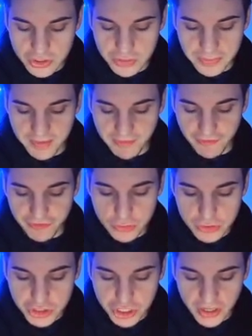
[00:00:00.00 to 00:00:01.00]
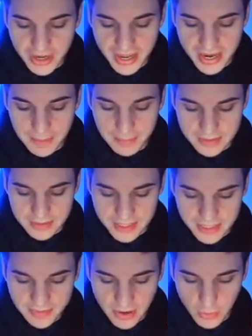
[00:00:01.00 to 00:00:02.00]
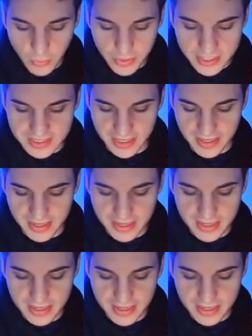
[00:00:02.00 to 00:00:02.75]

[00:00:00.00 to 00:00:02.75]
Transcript: to be Future, and I believe, what is it? It